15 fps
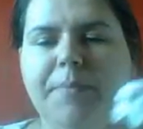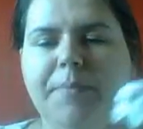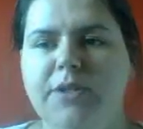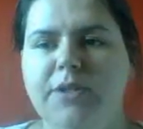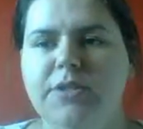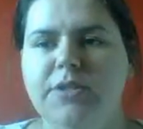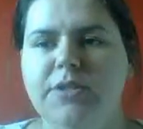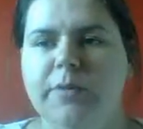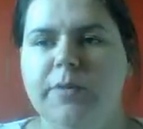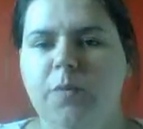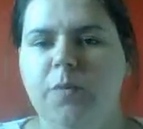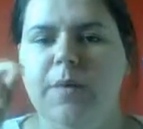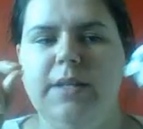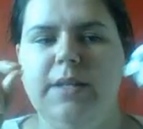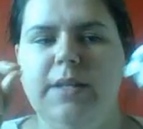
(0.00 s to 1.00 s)
bunched up little
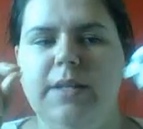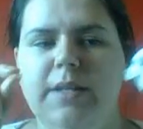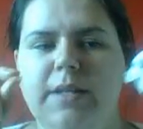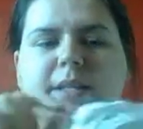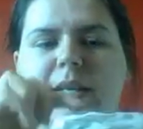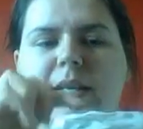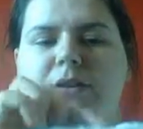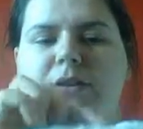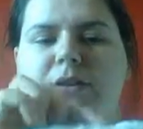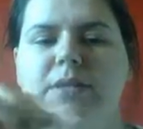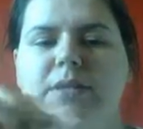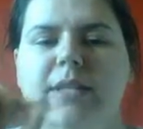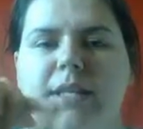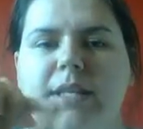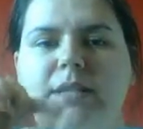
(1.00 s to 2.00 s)
pieces and I
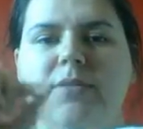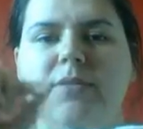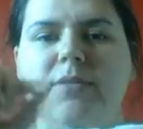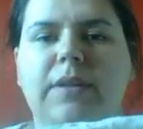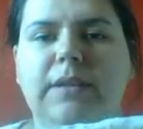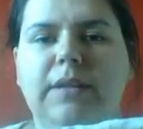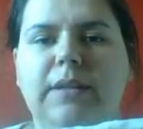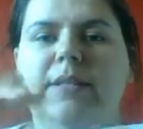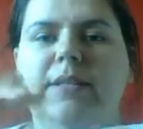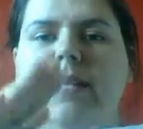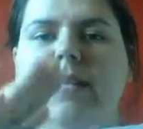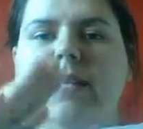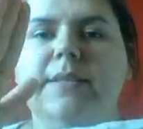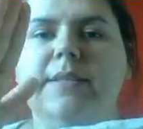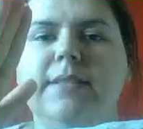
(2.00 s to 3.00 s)
used that to fill in the
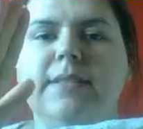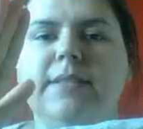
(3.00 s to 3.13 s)
dents